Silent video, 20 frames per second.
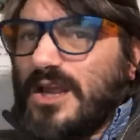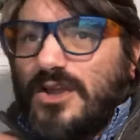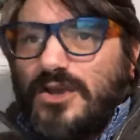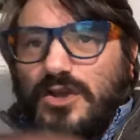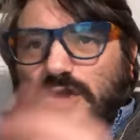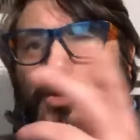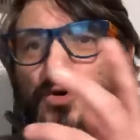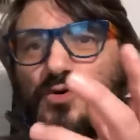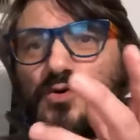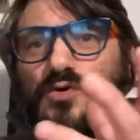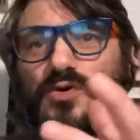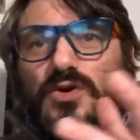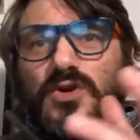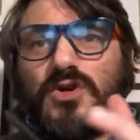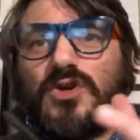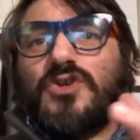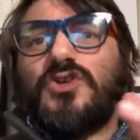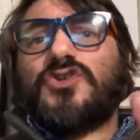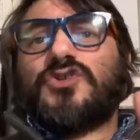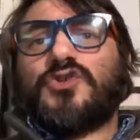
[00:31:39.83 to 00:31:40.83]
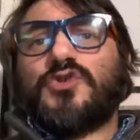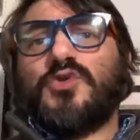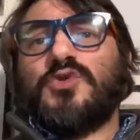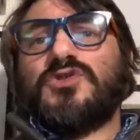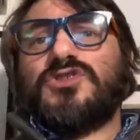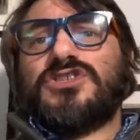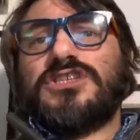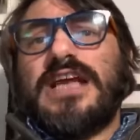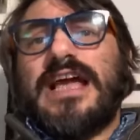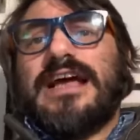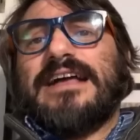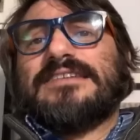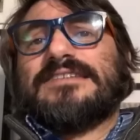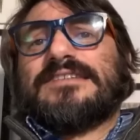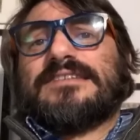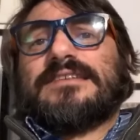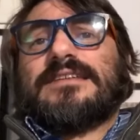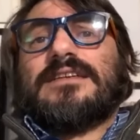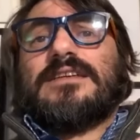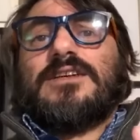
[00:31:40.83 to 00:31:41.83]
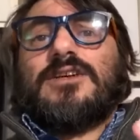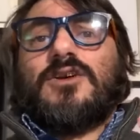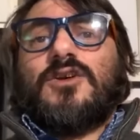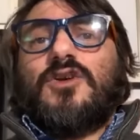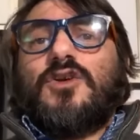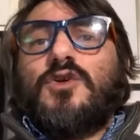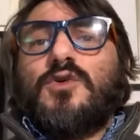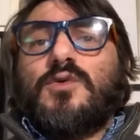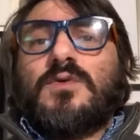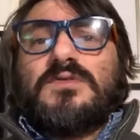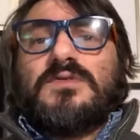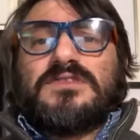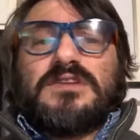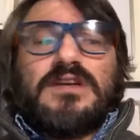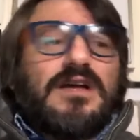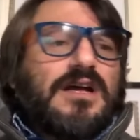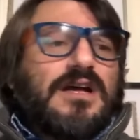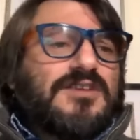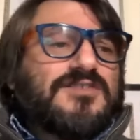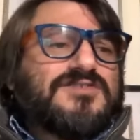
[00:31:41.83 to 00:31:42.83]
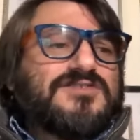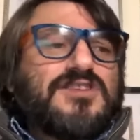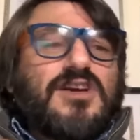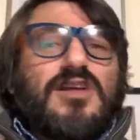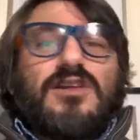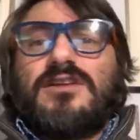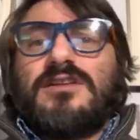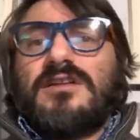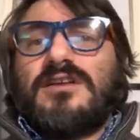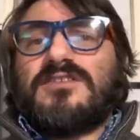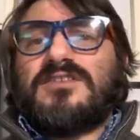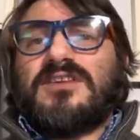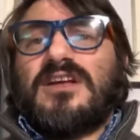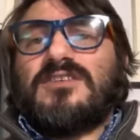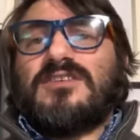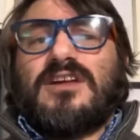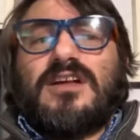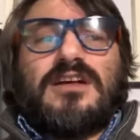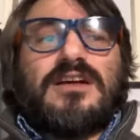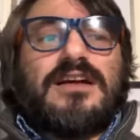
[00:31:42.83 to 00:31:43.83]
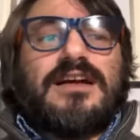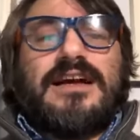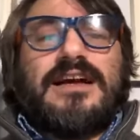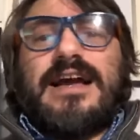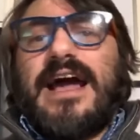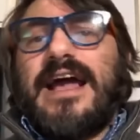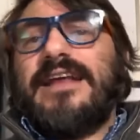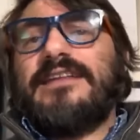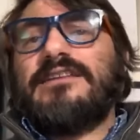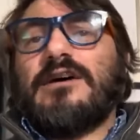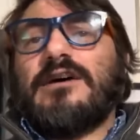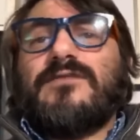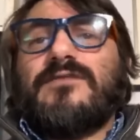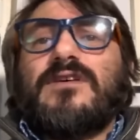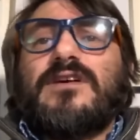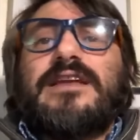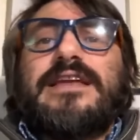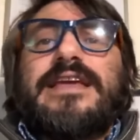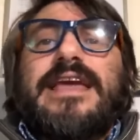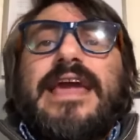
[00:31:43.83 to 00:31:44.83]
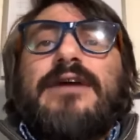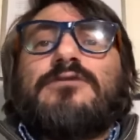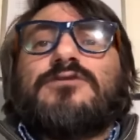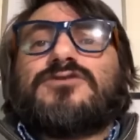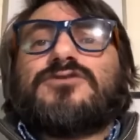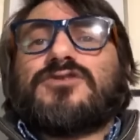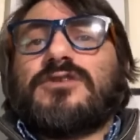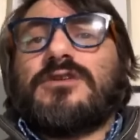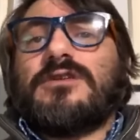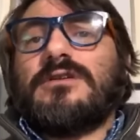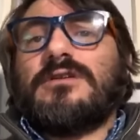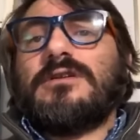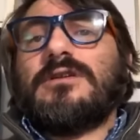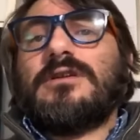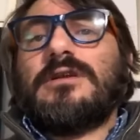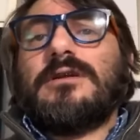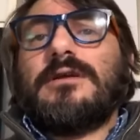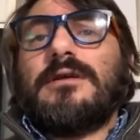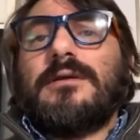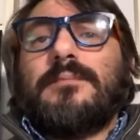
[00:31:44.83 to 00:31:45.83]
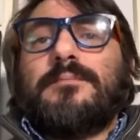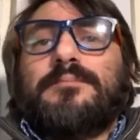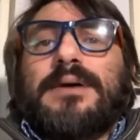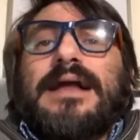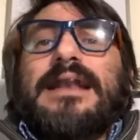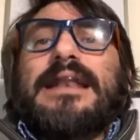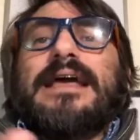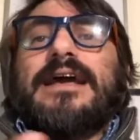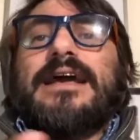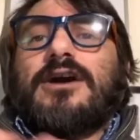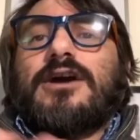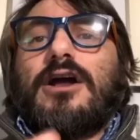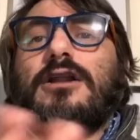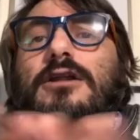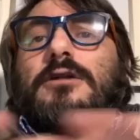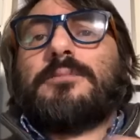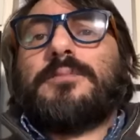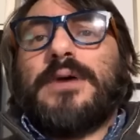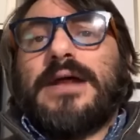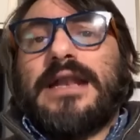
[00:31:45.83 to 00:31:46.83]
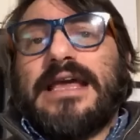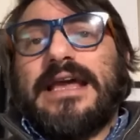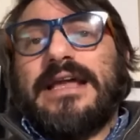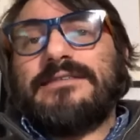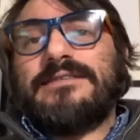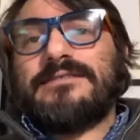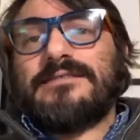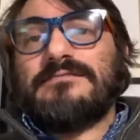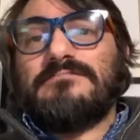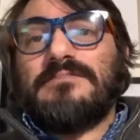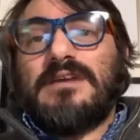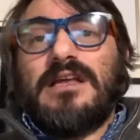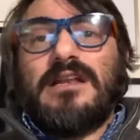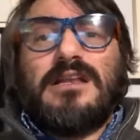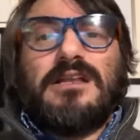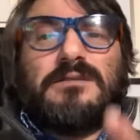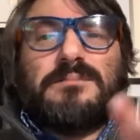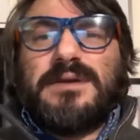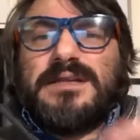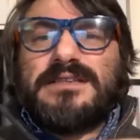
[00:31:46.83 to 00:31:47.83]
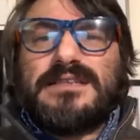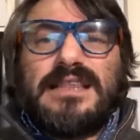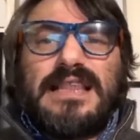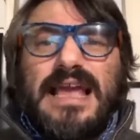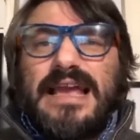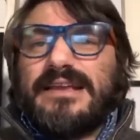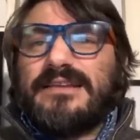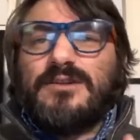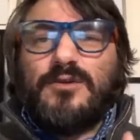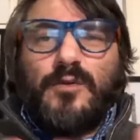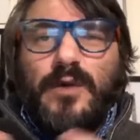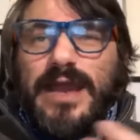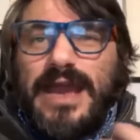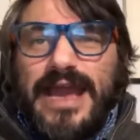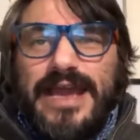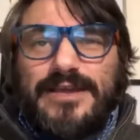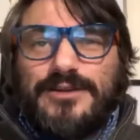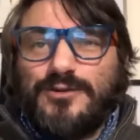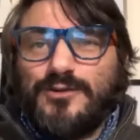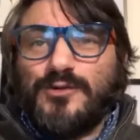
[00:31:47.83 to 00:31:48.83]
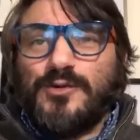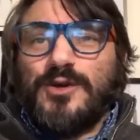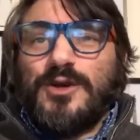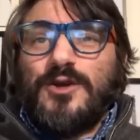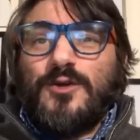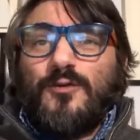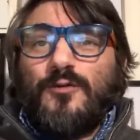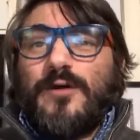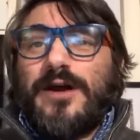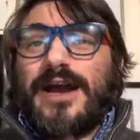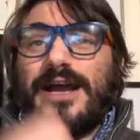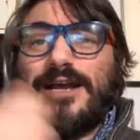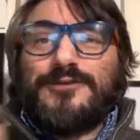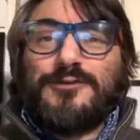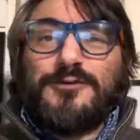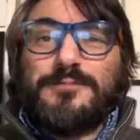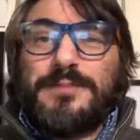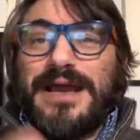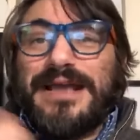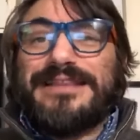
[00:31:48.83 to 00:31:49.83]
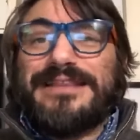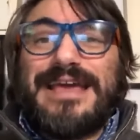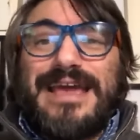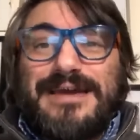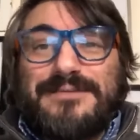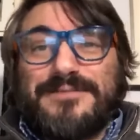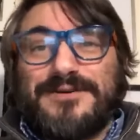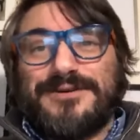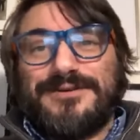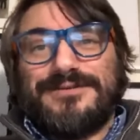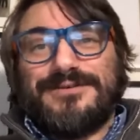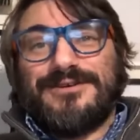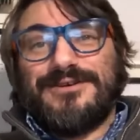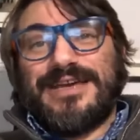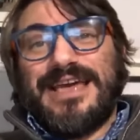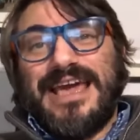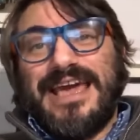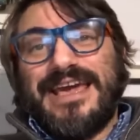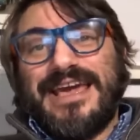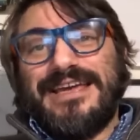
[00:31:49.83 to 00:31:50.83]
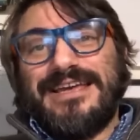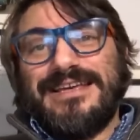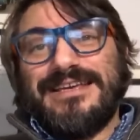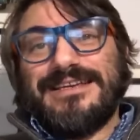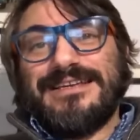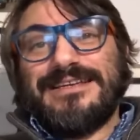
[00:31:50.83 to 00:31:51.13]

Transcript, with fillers: you should just use a solid, a kind of a neutral palette, color palette, a little bit like the way I do when I do my demo, okay?